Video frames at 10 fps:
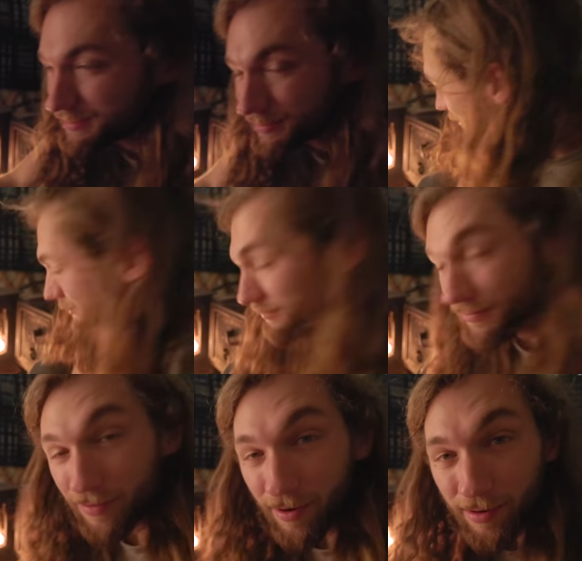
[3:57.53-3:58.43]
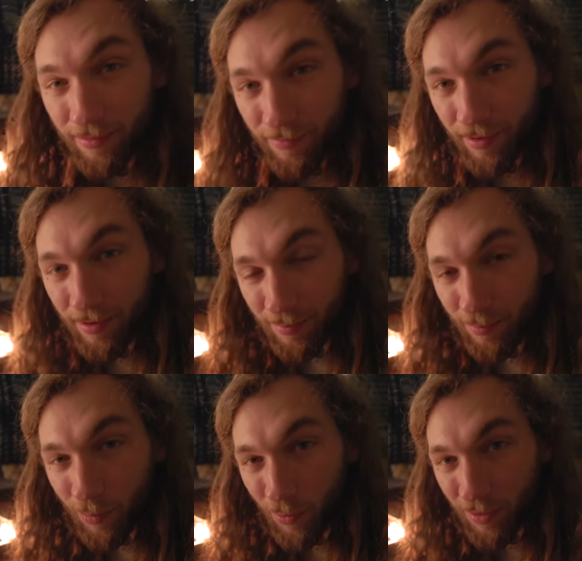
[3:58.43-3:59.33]
so it's very, very
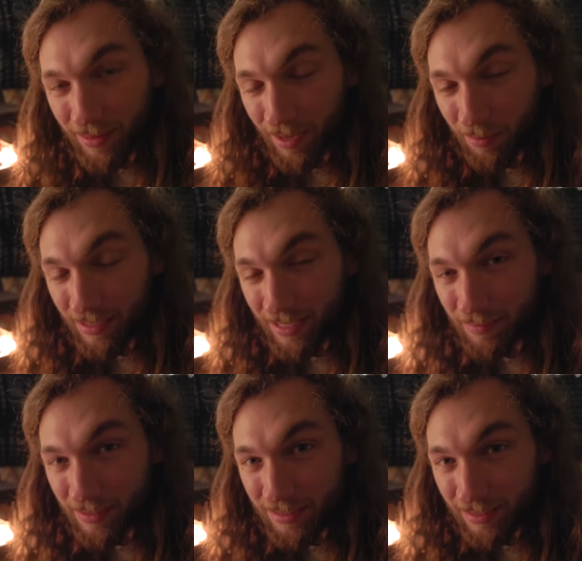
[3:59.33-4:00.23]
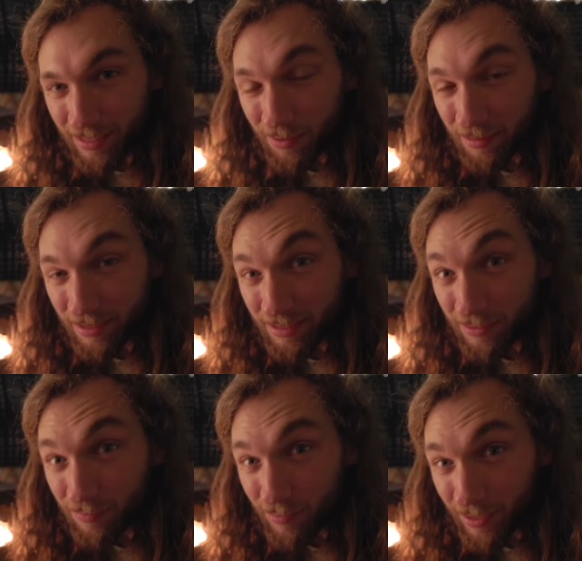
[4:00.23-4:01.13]
important that we keep this thing going because
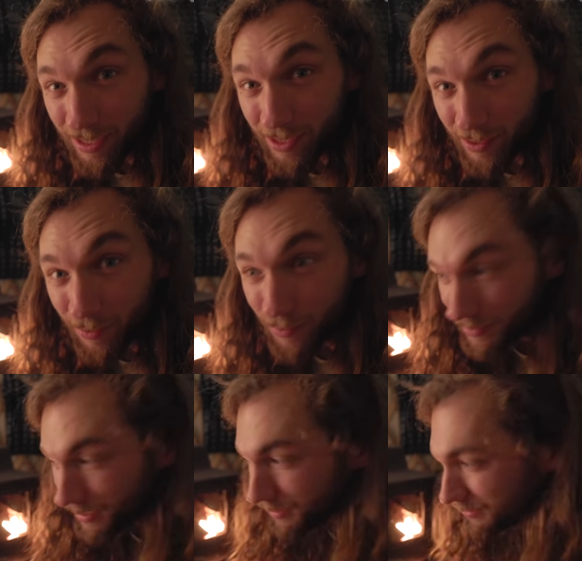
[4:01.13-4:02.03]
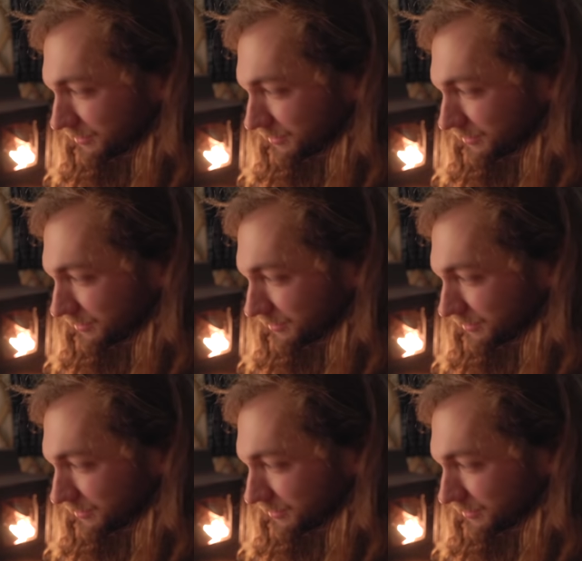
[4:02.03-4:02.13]
it's freaking cold out.